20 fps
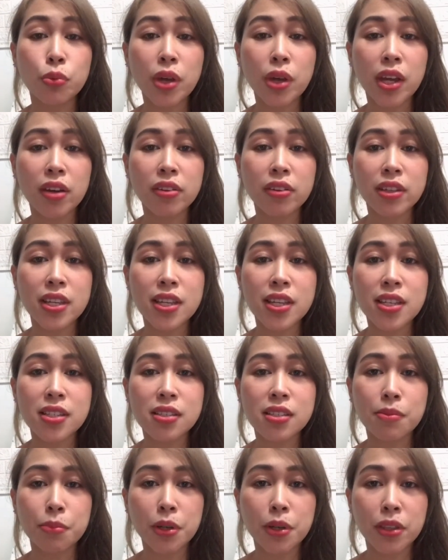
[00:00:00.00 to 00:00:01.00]
where
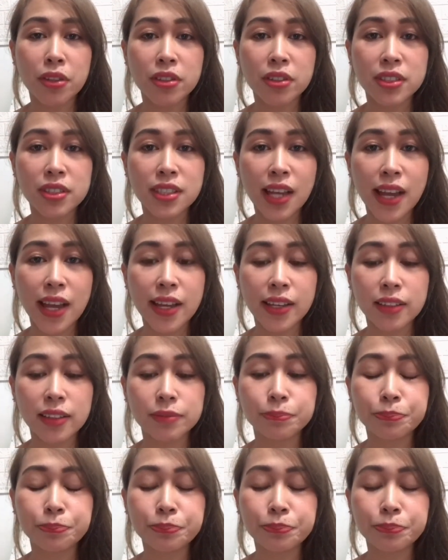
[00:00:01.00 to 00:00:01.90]
his mother died.